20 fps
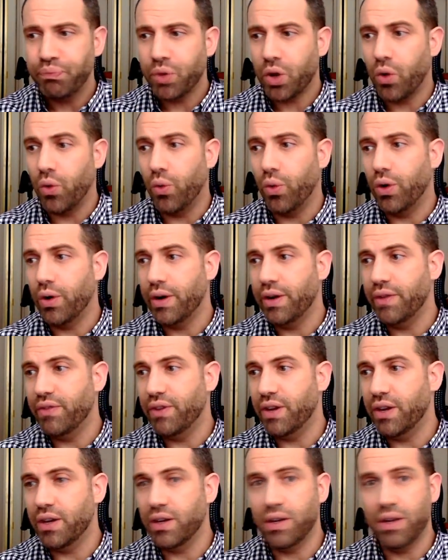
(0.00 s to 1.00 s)
or even
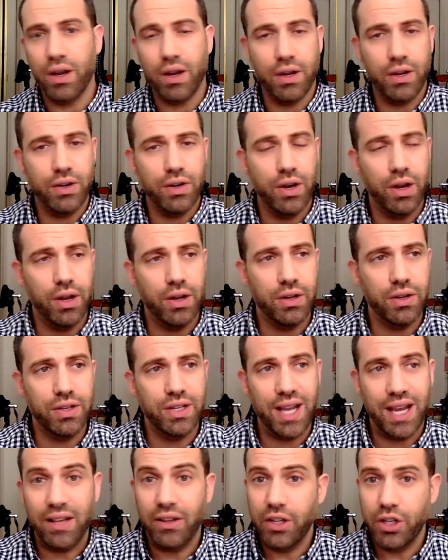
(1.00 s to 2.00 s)
a
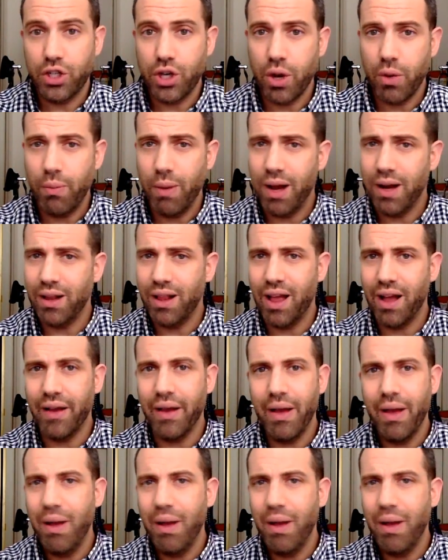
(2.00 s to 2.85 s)
Daily Show monologue,